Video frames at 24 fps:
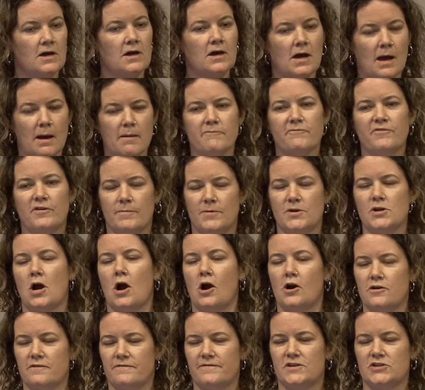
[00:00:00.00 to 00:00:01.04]
come from an
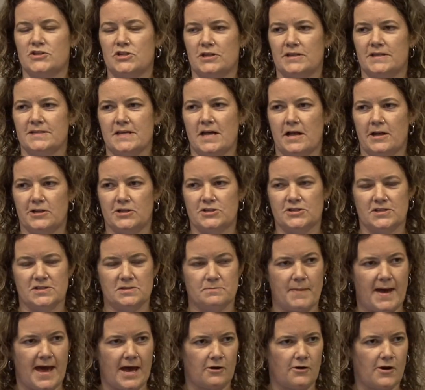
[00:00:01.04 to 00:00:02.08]
artificial intelligence
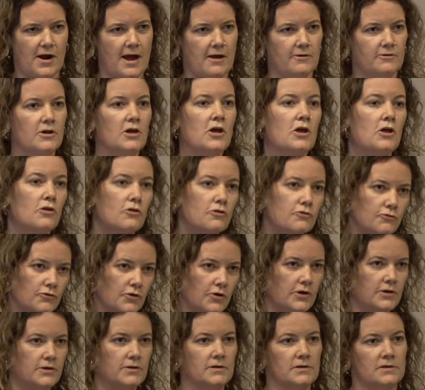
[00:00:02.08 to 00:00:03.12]
background.
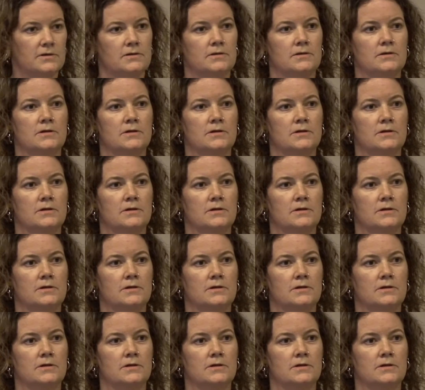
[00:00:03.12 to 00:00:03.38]
Thrun,